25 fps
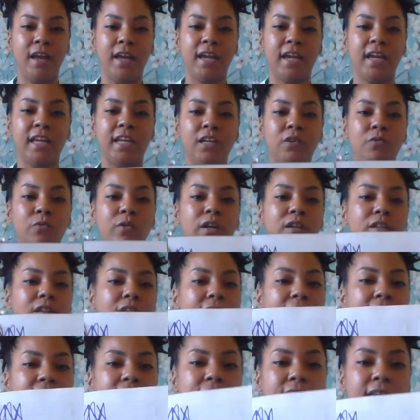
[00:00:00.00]
anywhere
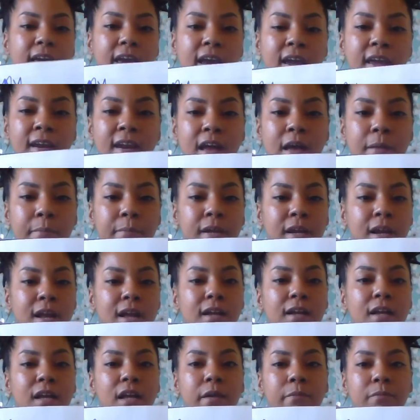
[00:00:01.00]
like that. I mean, I
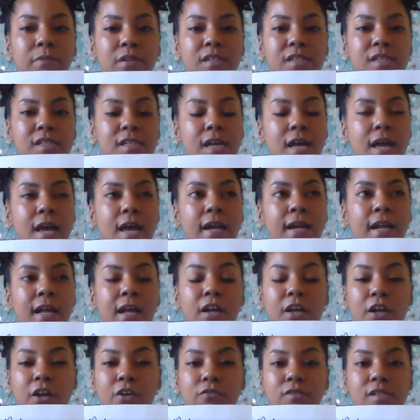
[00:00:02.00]
come inside, I
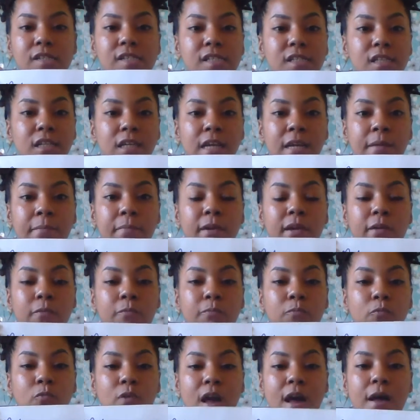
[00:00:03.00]
go to sleep,
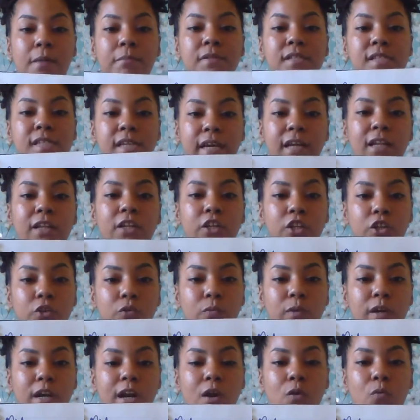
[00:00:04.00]
and I'm telling you,
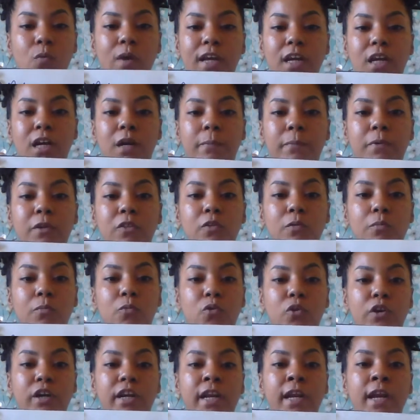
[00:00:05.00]
when I wake up in the
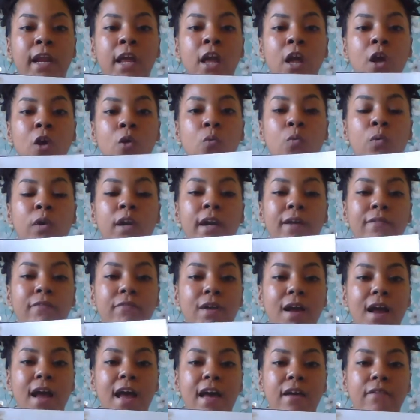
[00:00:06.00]
morning, whatever
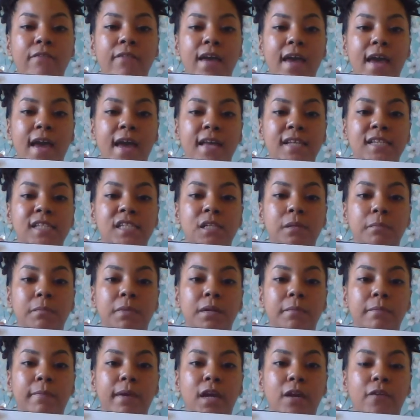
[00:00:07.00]
I have asked to
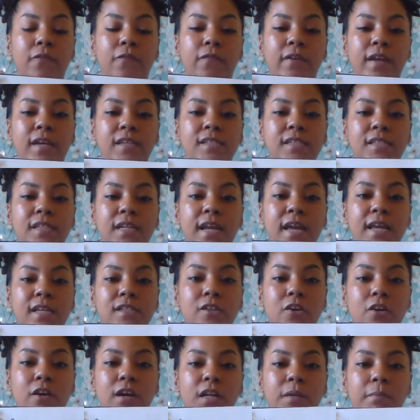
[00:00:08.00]
be manifested has
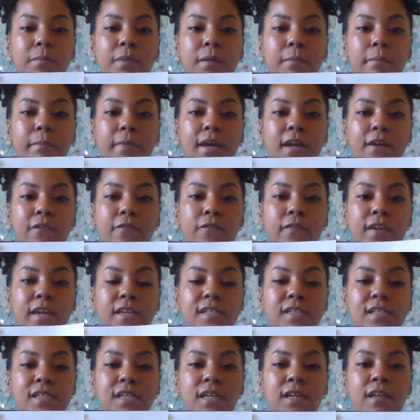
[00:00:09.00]
already been
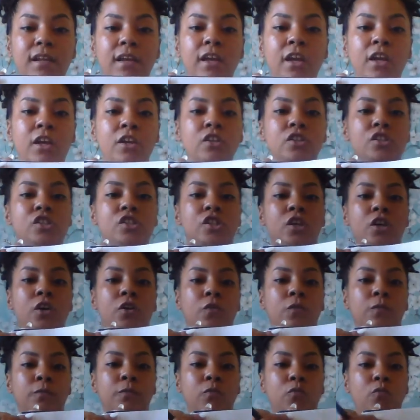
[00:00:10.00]
manifested.
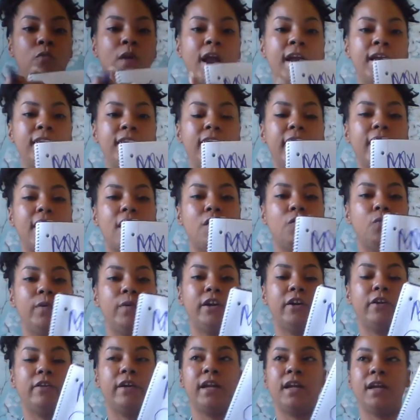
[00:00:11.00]
So right now we
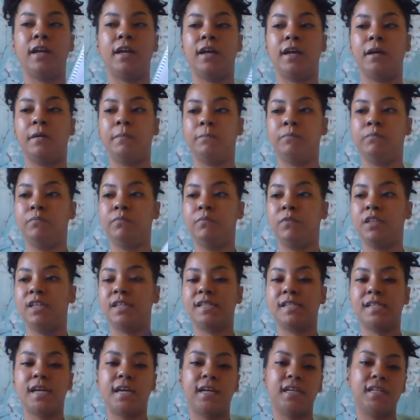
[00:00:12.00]
are the
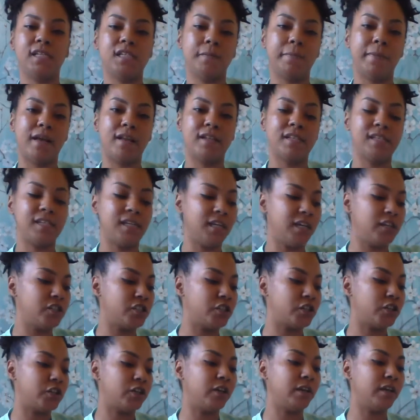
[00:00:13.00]
sun is about to
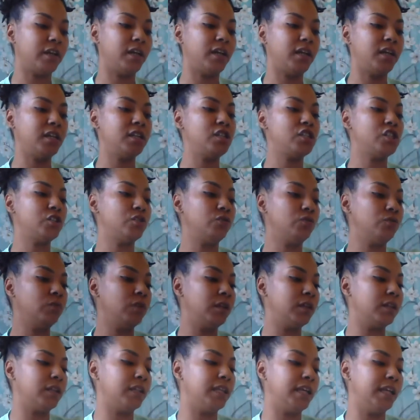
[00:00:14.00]
enter into
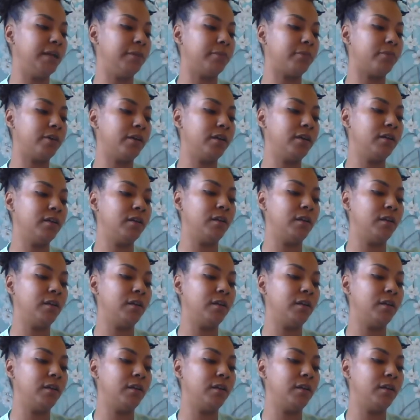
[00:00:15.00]
Libra,